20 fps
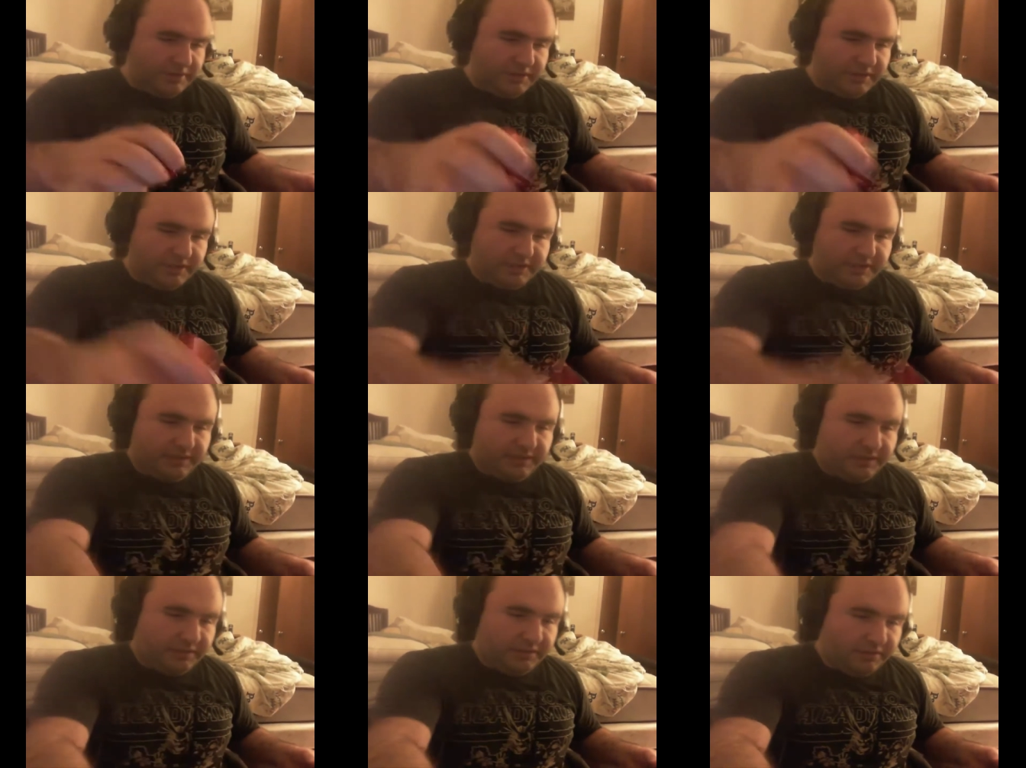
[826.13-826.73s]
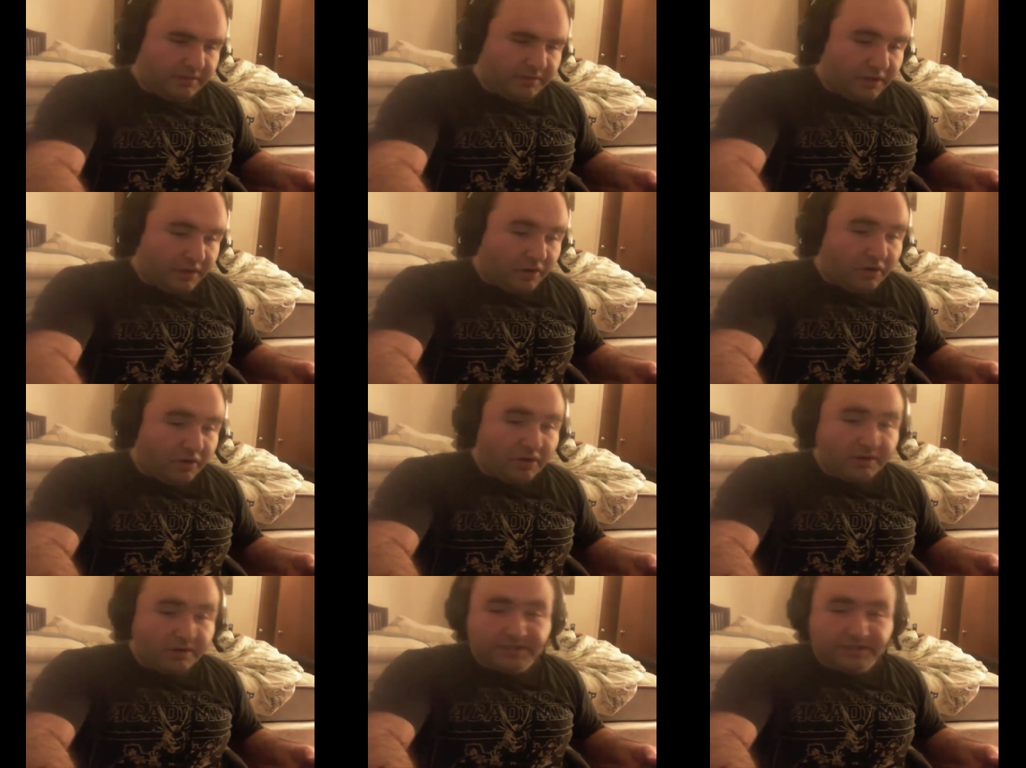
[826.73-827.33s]
Jesus.
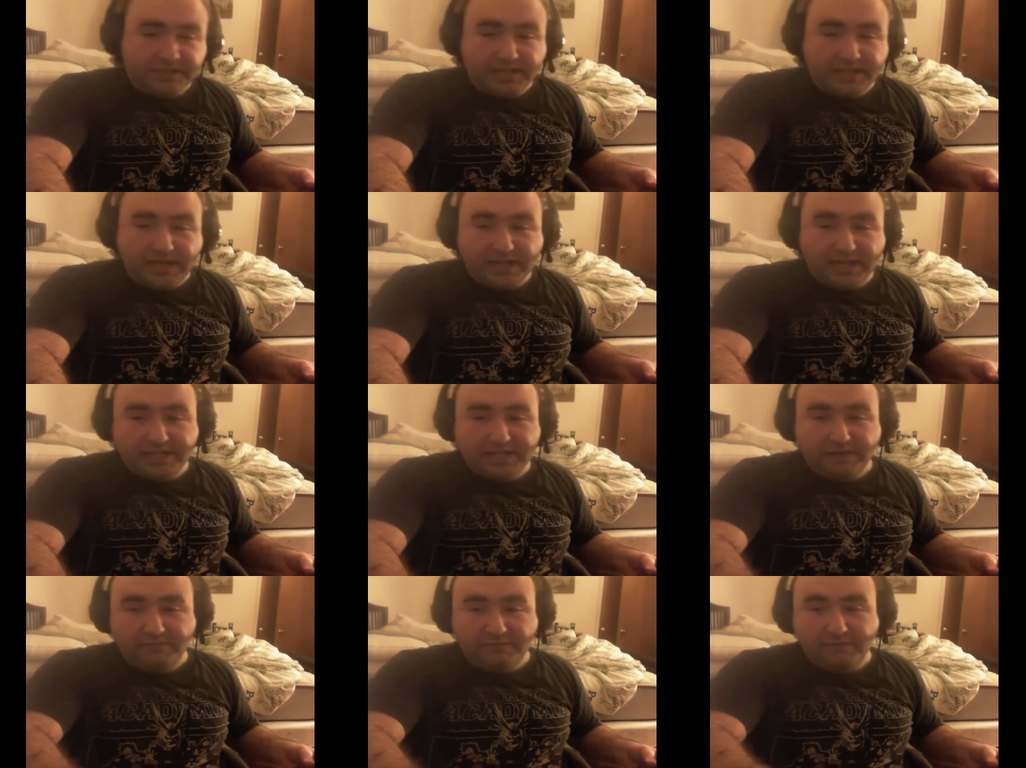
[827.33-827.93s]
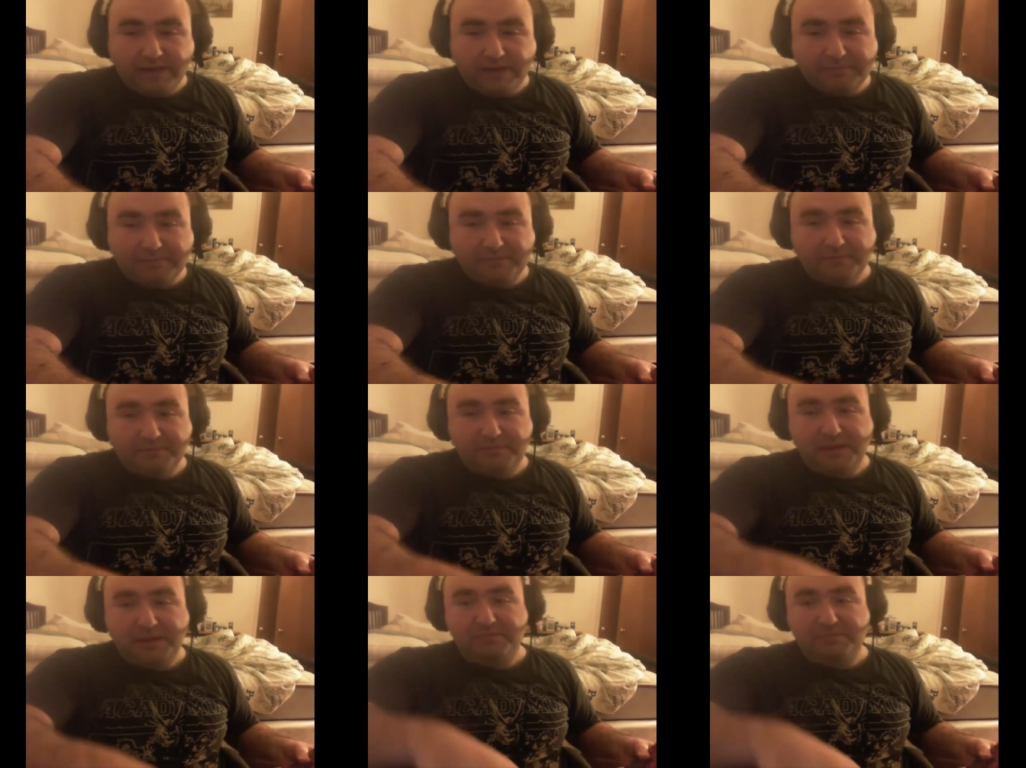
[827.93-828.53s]
Look at all this goddamn
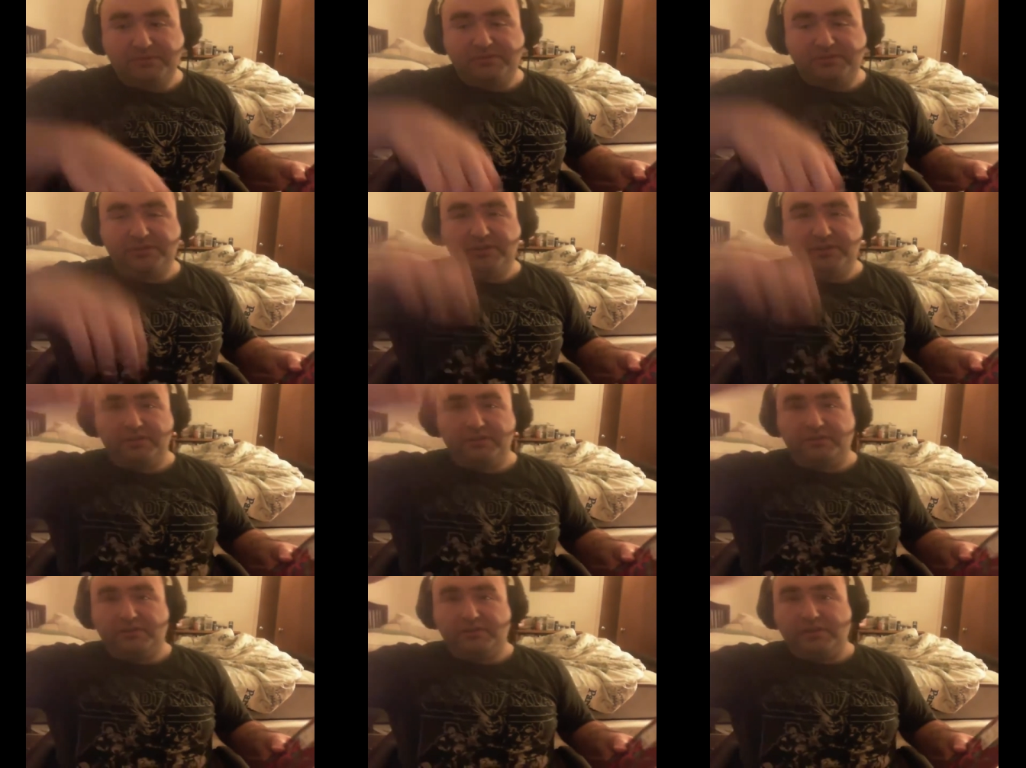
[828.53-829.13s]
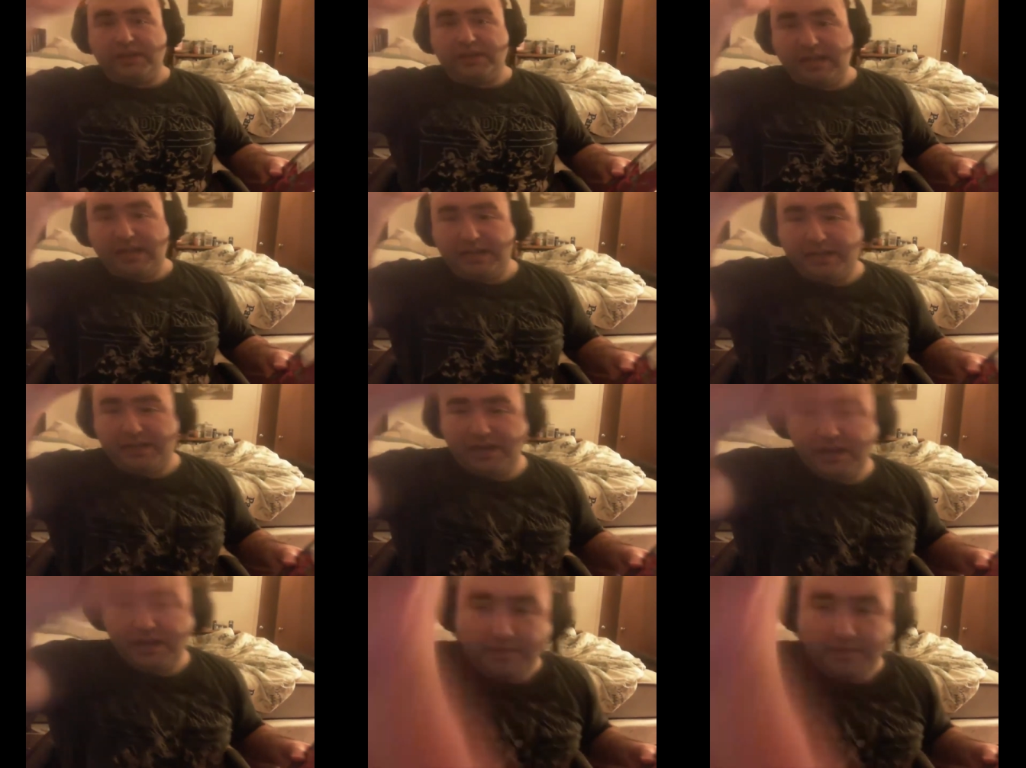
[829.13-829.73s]
wrapping paper, son.
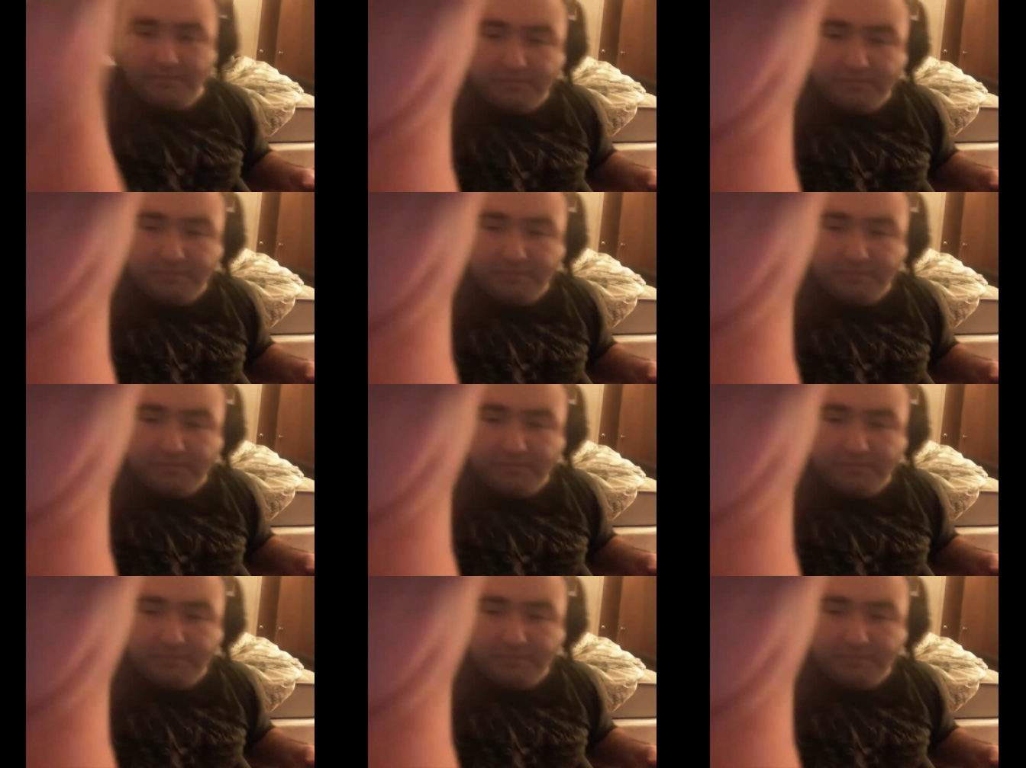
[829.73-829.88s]
God